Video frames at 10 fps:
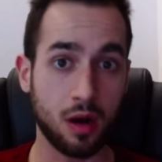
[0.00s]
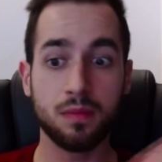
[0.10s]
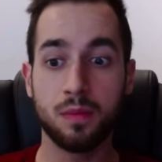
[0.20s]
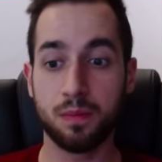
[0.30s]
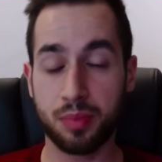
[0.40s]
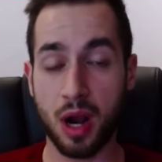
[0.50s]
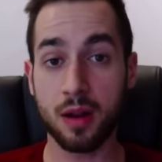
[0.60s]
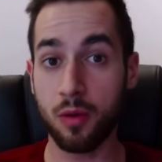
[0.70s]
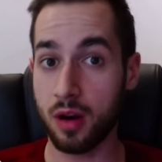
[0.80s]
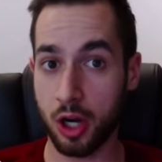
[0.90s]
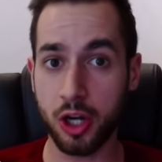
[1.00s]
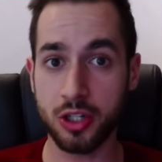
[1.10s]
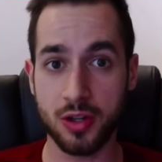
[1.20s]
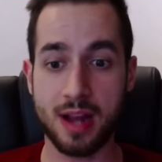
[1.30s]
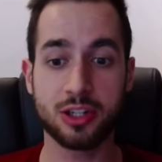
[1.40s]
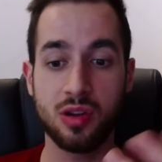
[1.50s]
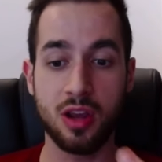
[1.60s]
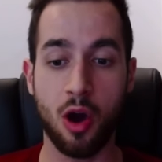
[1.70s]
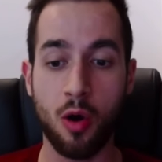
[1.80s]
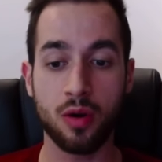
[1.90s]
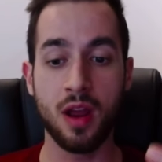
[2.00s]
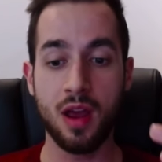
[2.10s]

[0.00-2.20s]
probably wouldn't hurt to actually own